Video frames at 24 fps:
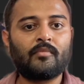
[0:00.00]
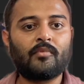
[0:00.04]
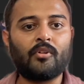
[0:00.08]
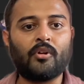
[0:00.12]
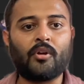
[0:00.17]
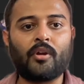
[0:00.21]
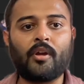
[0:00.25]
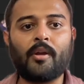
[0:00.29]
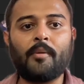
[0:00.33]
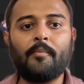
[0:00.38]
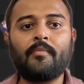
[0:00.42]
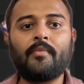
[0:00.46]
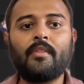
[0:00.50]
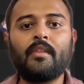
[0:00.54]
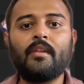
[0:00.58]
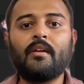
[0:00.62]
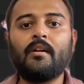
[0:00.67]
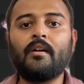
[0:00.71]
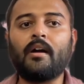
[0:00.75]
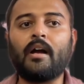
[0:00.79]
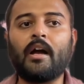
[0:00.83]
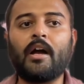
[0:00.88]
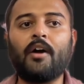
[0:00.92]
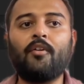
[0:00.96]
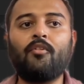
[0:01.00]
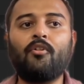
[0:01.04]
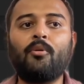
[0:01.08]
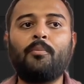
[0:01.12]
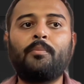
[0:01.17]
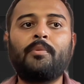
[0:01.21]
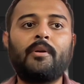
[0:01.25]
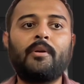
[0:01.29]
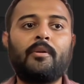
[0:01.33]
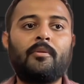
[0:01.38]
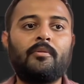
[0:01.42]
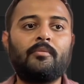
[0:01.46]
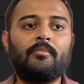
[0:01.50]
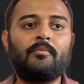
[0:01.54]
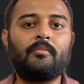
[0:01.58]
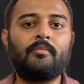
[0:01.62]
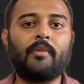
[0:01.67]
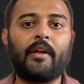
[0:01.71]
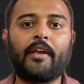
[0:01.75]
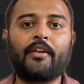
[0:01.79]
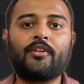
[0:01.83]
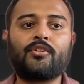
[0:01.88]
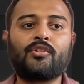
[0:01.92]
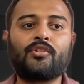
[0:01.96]
Okay. I've opened
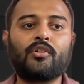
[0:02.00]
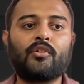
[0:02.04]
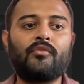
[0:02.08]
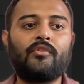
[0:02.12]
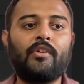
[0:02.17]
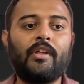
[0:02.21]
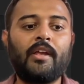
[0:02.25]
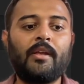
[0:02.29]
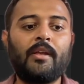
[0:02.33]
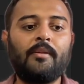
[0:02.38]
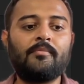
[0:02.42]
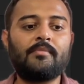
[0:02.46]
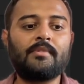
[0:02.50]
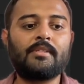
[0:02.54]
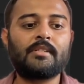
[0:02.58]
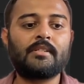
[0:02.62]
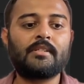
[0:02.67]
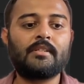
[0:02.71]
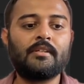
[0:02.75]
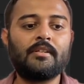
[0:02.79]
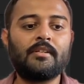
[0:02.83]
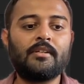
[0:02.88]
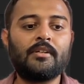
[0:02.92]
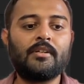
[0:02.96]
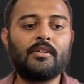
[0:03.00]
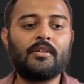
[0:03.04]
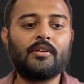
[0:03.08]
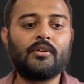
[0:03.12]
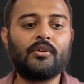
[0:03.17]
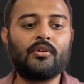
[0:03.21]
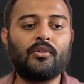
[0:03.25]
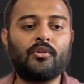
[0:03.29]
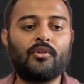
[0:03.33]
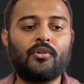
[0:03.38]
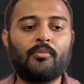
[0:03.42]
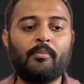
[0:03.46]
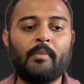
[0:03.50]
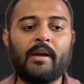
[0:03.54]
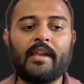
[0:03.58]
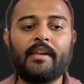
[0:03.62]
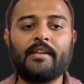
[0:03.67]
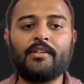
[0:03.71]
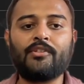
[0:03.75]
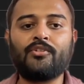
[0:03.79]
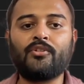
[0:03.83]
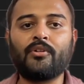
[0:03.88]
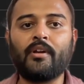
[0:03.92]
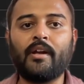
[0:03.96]
Microsoft Teams, go to
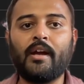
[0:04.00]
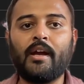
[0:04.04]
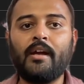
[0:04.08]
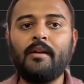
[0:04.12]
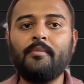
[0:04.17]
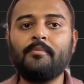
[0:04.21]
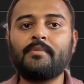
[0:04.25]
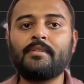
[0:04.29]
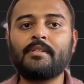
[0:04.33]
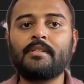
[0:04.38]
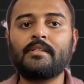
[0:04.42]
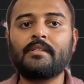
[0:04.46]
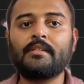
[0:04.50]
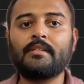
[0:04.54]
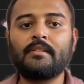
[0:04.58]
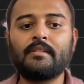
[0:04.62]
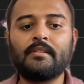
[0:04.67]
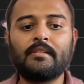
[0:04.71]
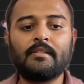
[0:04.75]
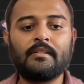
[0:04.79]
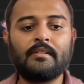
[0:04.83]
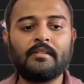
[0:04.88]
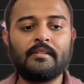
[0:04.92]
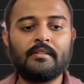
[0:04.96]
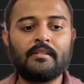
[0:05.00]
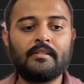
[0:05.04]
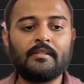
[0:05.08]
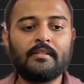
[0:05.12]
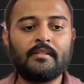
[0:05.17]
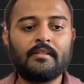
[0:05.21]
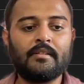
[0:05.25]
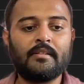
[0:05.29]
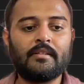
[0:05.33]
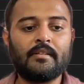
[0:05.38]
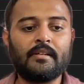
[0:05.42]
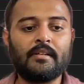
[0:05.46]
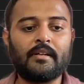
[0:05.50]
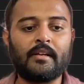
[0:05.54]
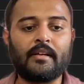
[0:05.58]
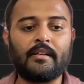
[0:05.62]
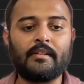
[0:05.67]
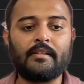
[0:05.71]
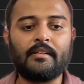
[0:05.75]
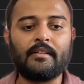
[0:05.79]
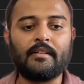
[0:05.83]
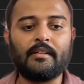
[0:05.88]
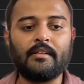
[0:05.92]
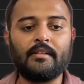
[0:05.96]
manage your apps,
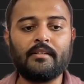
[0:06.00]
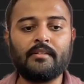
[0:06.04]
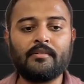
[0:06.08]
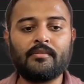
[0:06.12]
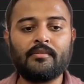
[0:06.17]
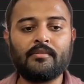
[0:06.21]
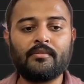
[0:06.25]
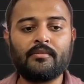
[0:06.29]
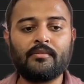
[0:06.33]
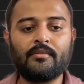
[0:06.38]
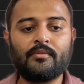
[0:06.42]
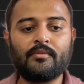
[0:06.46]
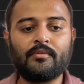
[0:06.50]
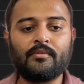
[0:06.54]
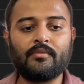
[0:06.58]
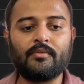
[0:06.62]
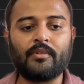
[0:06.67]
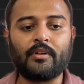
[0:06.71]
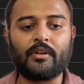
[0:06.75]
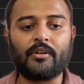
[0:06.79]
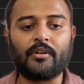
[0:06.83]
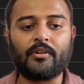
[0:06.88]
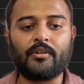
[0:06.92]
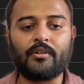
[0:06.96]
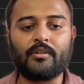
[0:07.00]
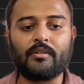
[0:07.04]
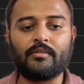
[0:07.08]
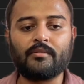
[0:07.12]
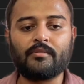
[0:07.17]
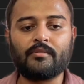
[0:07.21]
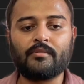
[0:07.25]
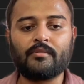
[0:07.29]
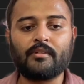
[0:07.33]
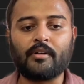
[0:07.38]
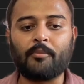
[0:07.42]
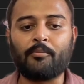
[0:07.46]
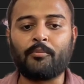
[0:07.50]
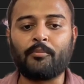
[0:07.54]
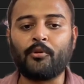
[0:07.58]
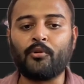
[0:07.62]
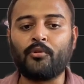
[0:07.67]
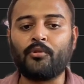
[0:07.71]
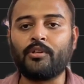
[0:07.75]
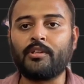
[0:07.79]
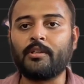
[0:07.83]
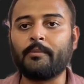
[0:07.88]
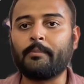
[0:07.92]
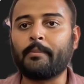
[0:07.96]
and here we're gonna
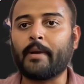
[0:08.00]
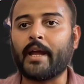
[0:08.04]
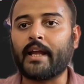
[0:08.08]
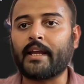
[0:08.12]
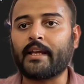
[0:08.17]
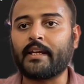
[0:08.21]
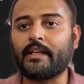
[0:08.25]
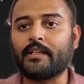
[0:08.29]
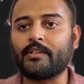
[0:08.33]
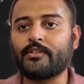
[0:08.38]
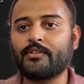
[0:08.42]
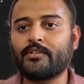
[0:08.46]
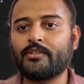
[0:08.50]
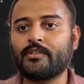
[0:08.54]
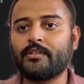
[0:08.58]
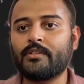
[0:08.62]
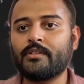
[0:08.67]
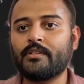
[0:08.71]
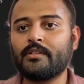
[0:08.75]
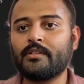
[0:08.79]
upload the package.